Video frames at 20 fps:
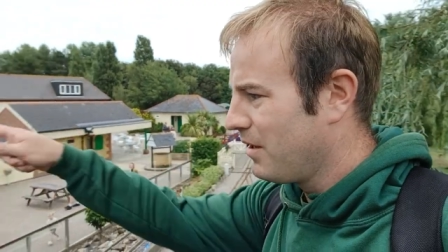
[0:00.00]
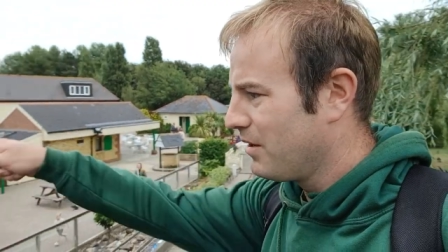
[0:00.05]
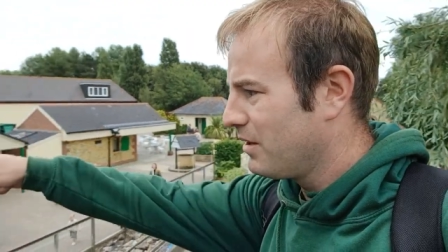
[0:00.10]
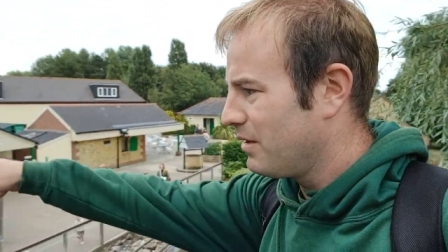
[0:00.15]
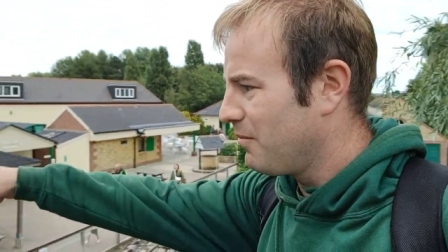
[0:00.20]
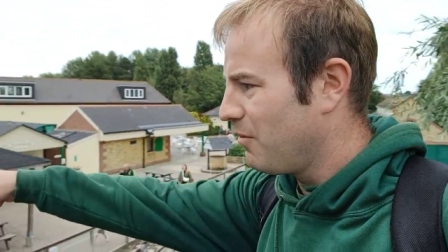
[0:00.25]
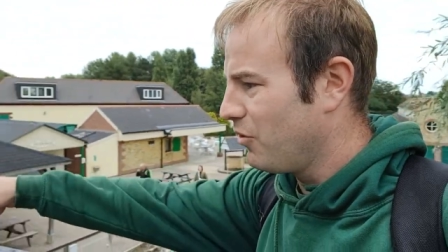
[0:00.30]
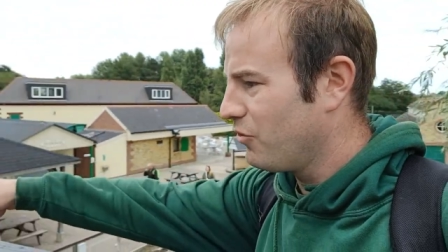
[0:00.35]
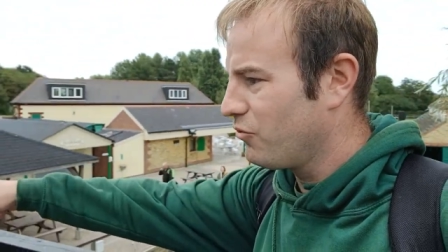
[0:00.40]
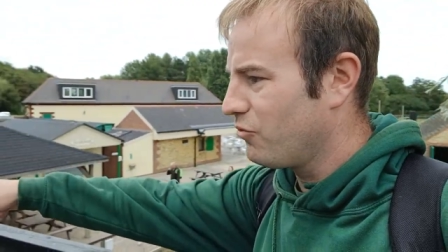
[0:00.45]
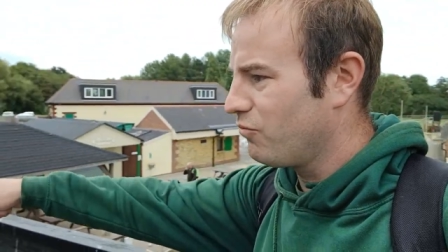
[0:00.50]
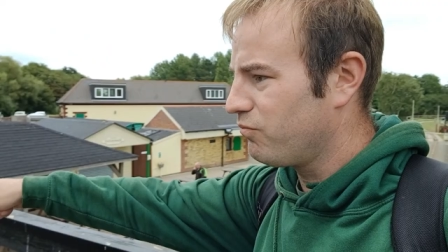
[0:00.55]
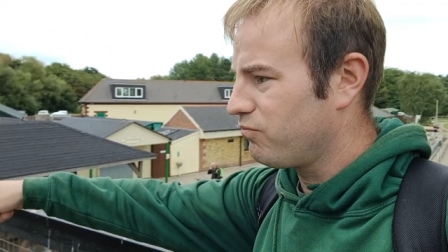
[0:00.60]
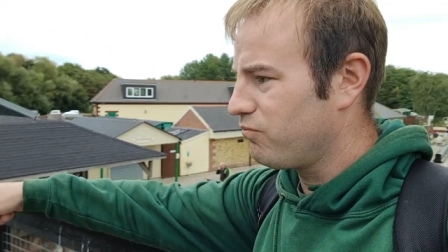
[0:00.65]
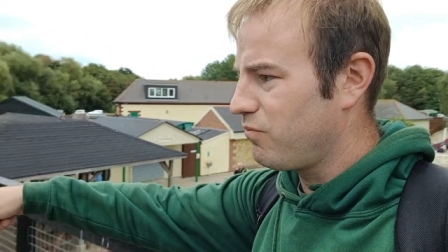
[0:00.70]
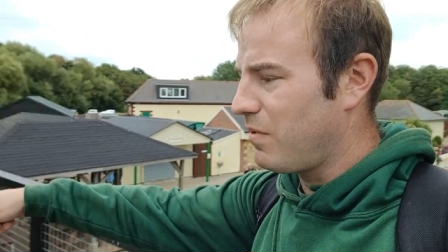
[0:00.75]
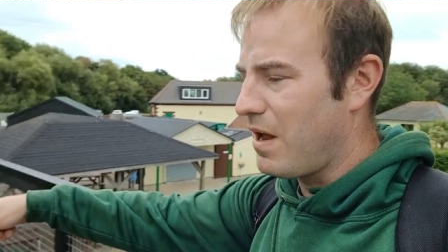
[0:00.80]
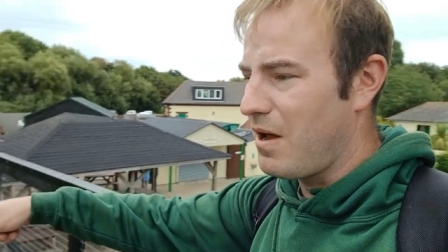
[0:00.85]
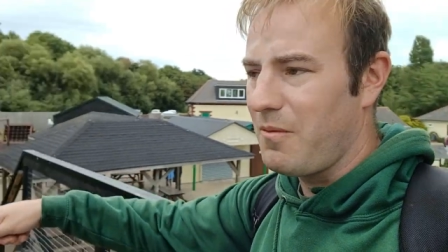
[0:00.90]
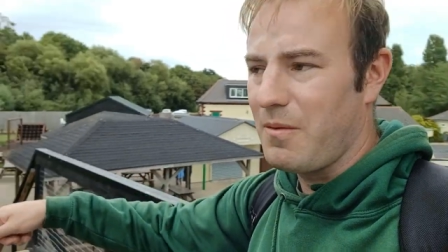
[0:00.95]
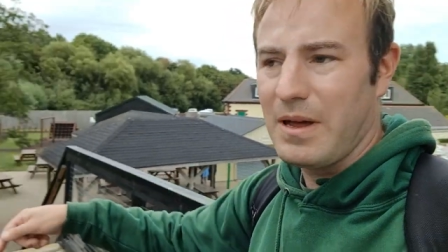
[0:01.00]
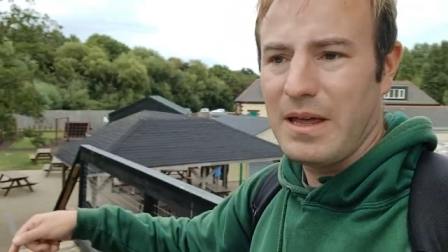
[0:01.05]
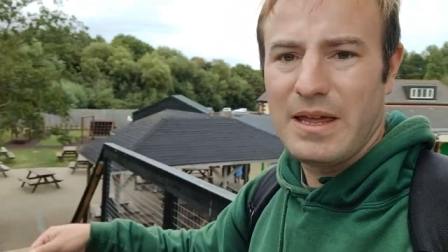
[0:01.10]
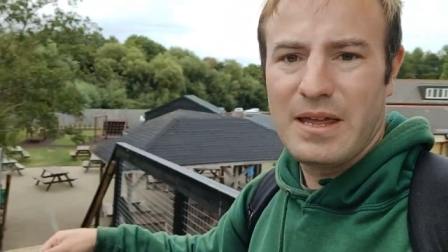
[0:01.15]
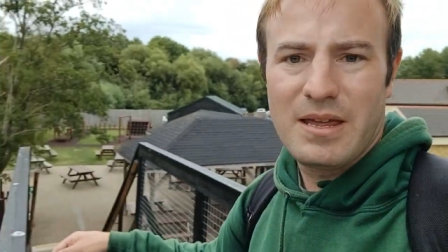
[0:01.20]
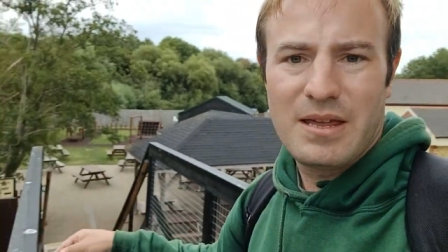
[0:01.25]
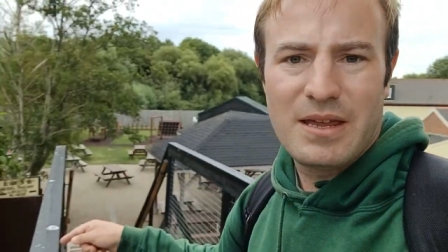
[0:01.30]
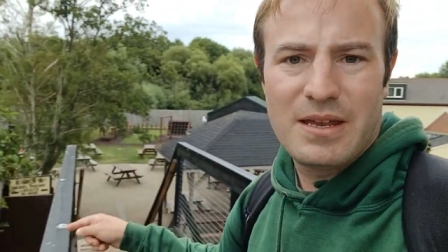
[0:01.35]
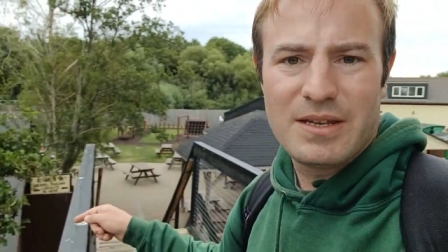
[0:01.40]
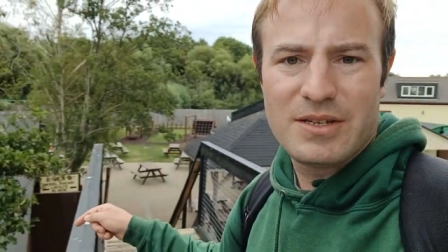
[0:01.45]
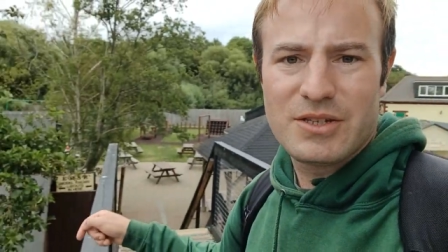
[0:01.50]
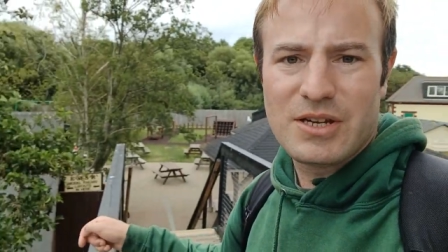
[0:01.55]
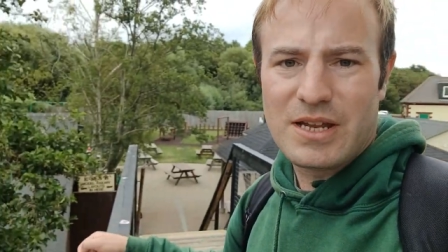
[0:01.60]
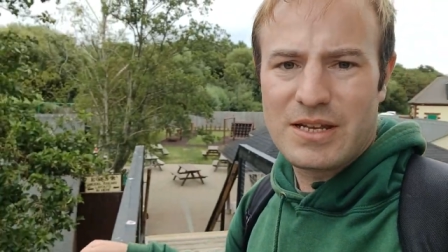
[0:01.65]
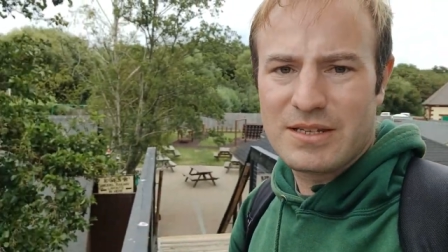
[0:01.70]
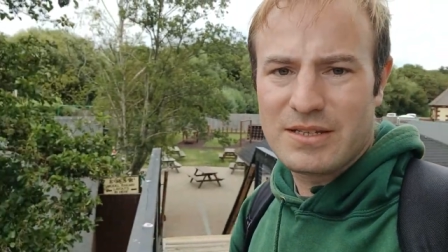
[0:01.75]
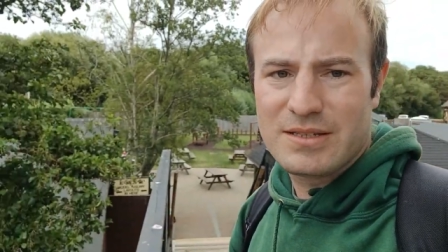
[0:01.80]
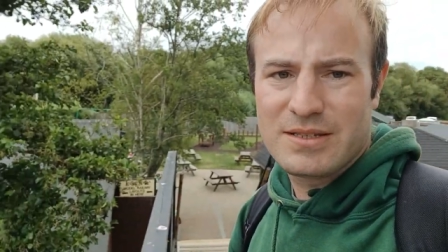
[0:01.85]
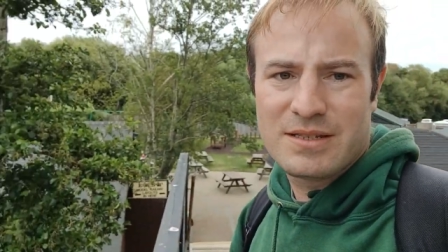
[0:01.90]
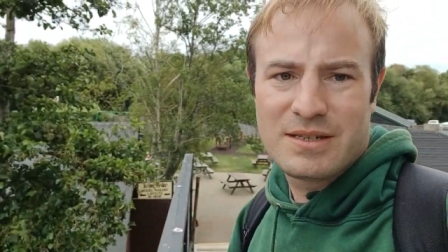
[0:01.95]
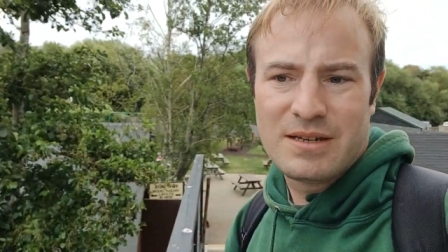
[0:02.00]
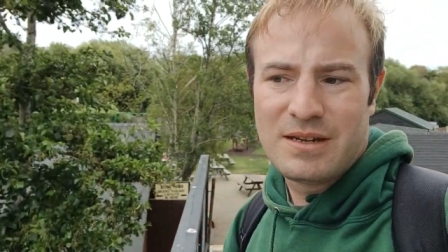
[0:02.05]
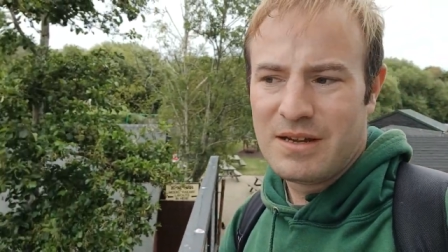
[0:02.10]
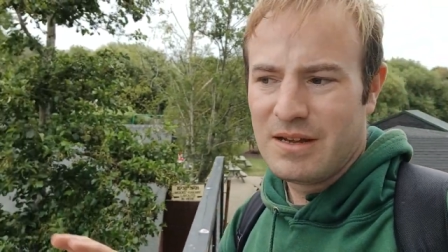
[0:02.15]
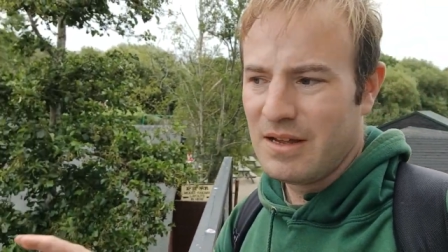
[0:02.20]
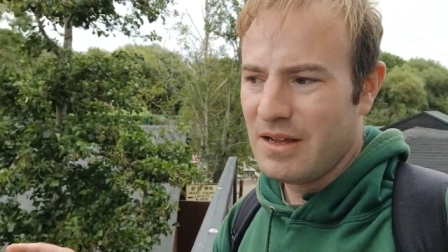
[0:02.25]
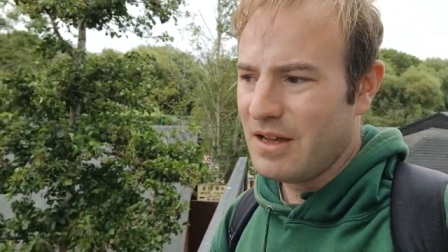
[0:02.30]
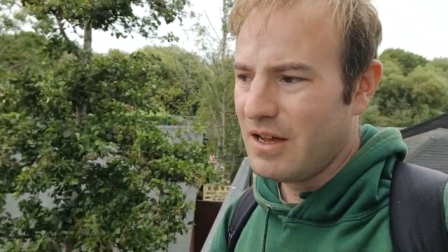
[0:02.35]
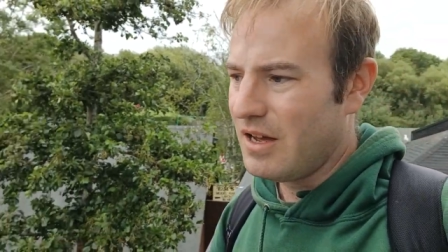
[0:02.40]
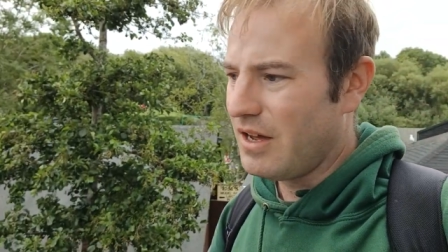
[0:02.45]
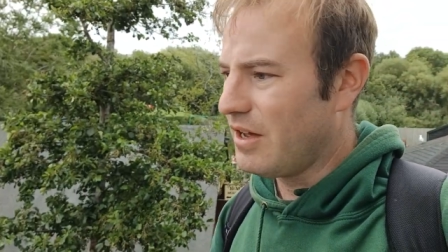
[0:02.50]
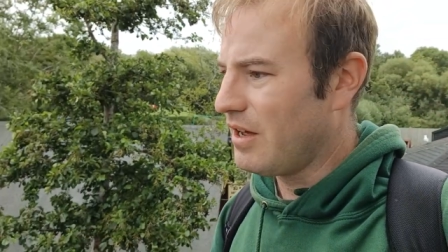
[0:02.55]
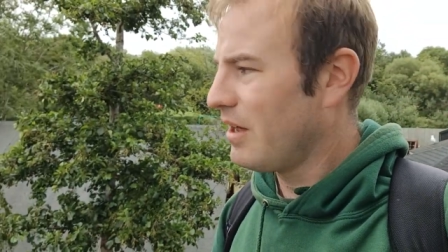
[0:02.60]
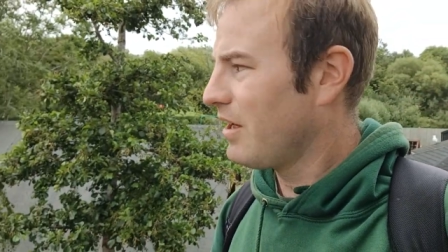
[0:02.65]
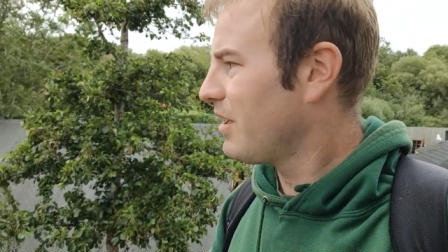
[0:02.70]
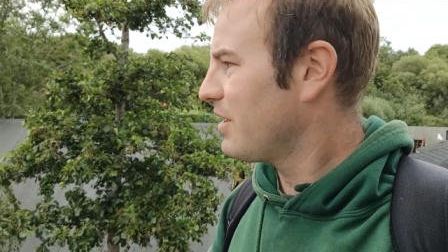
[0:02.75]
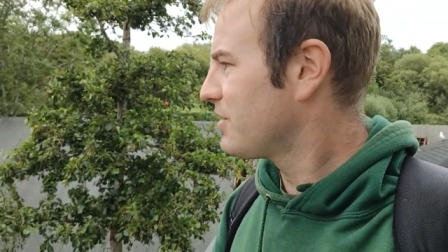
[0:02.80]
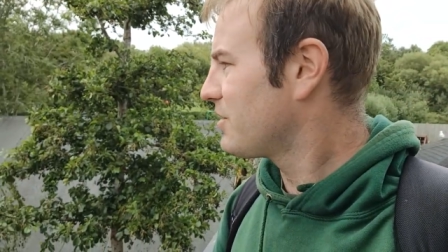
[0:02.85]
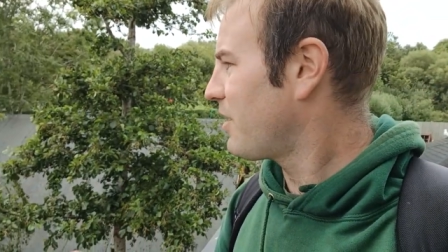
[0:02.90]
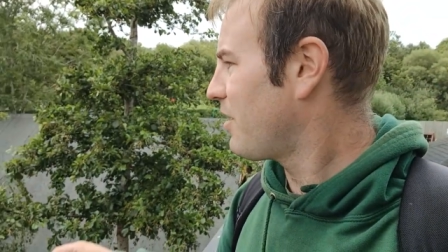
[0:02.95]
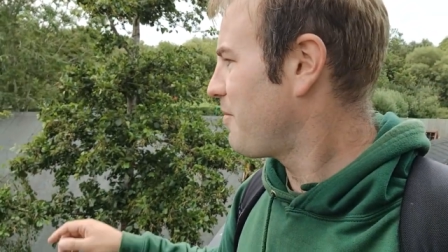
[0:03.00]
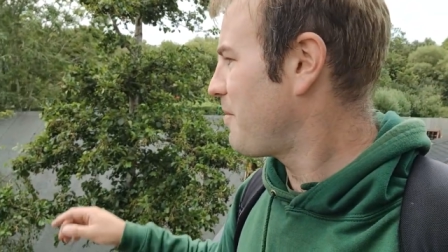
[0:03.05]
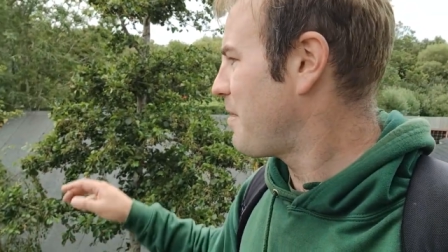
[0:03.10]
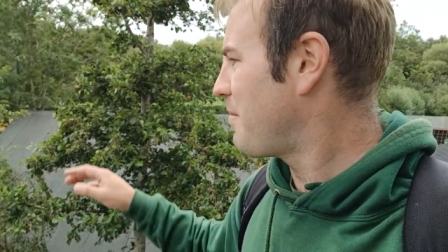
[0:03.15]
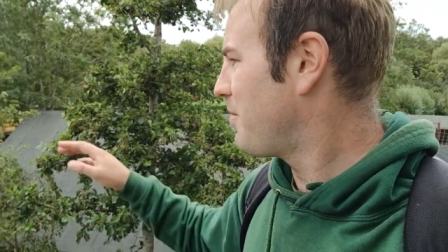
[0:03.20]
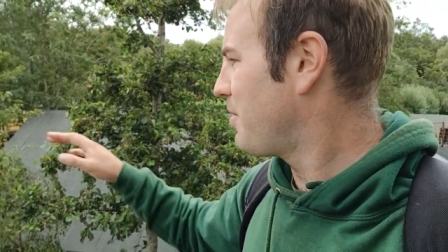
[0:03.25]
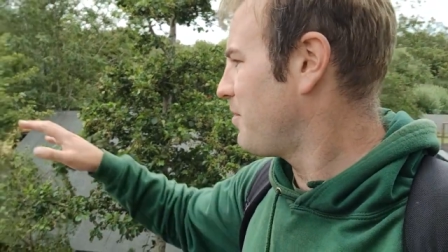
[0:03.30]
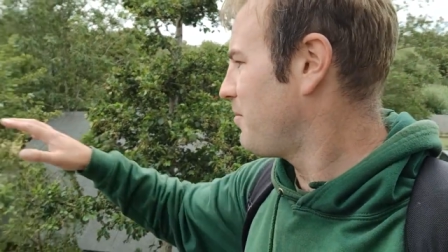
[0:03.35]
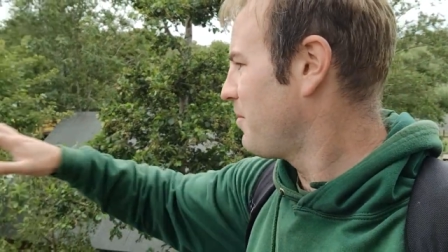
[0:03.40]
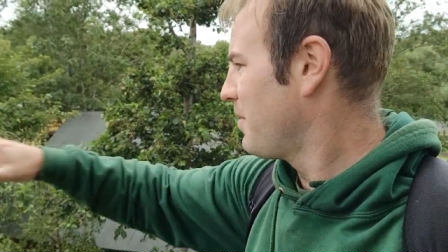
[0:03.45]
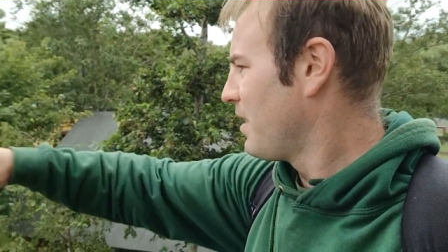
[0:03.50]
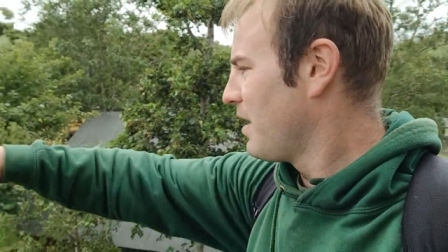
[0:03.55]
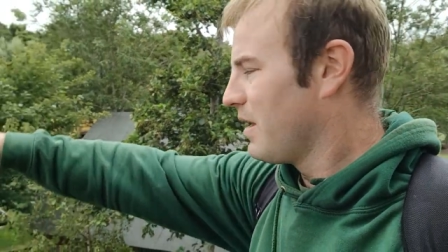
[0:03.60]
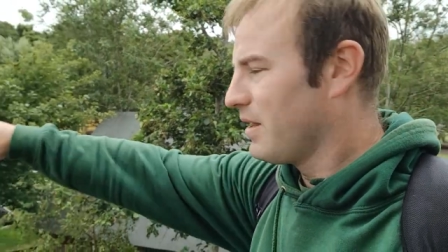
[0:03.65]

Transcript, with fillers: The model railway in the sheds uh, as I remember them.